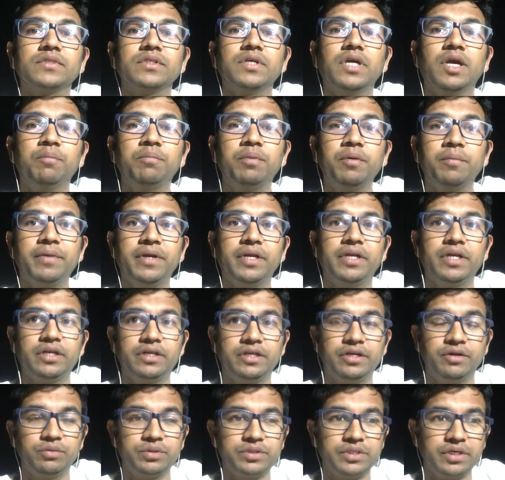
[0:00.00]
implement it
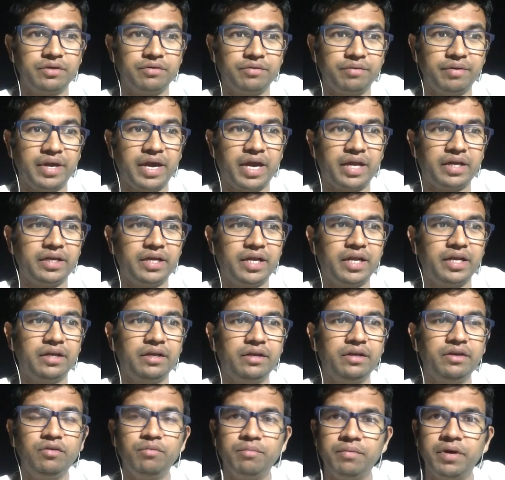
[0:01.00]
using React,
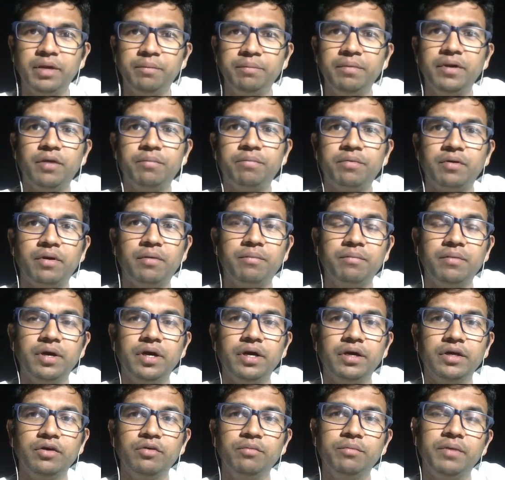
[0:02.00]
and you might be
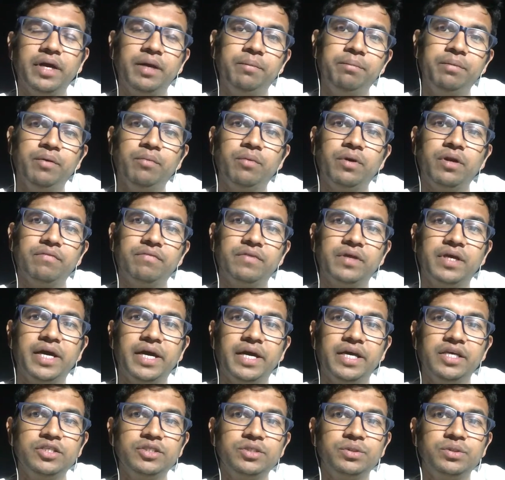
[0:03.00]
you might be one of the
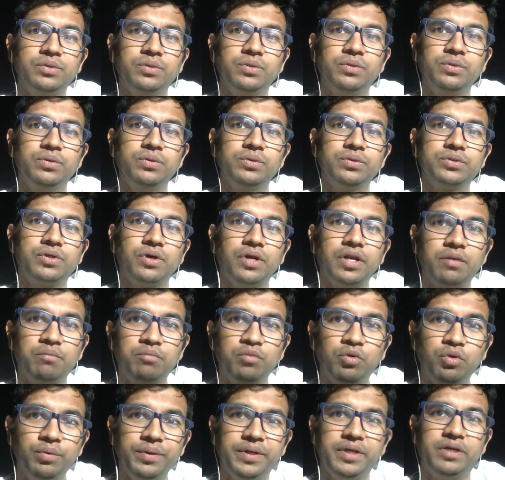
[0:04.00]
guys who's gonna
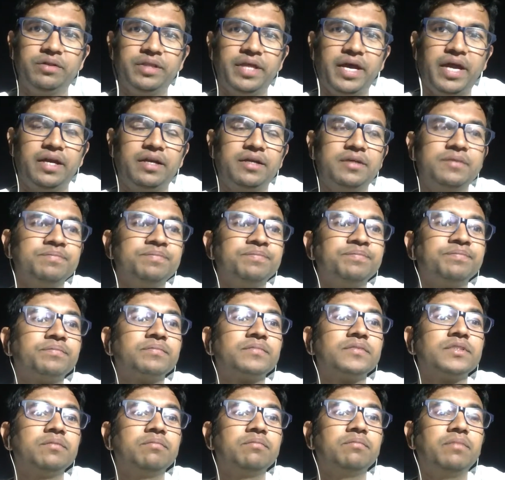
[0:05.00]
move into that.
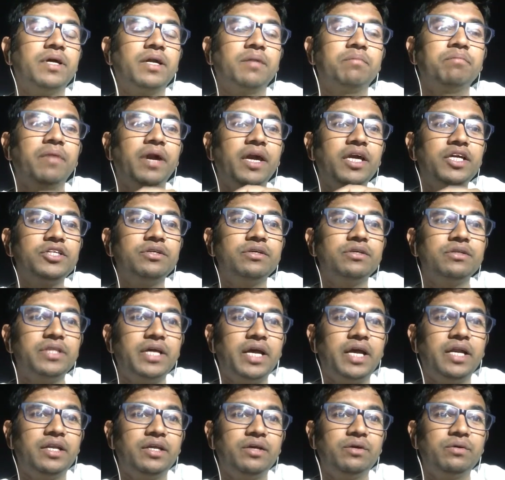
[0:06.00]
But make sure
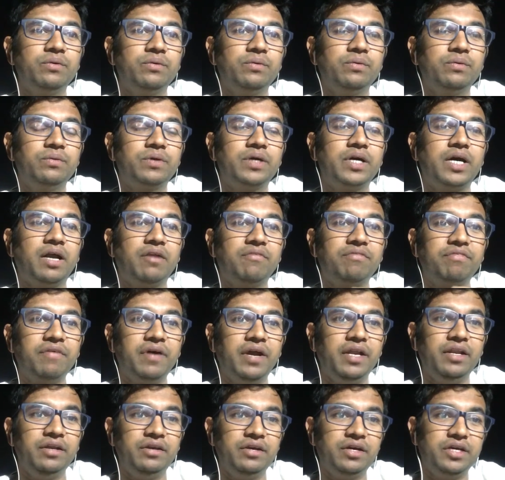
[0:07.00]
that you
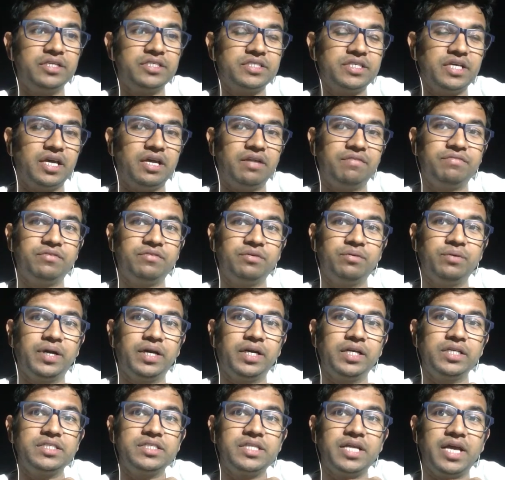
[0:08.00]
confine yourself to
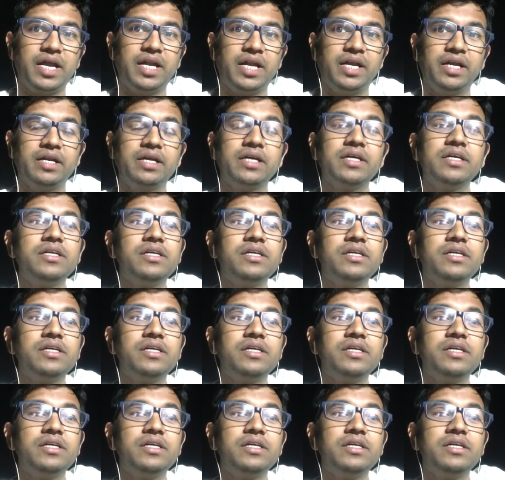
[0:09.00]
understand